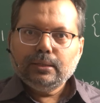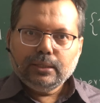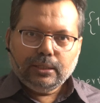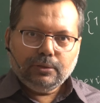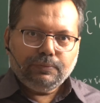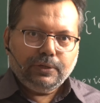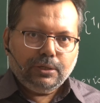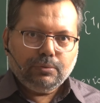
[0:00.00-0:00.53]

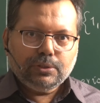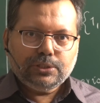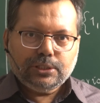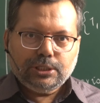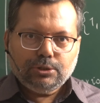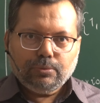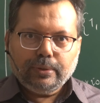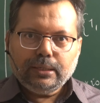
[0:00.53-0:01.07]
In the
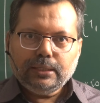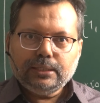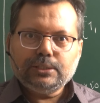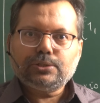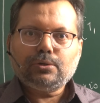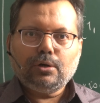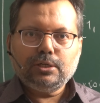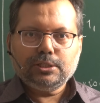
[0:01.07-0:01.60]
frequency domain, it
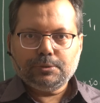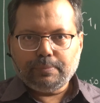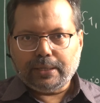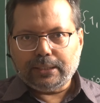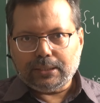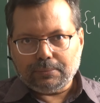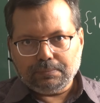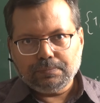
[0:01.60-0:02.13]
is called
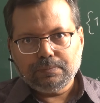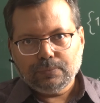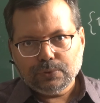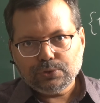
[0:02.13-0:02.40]
spectrum.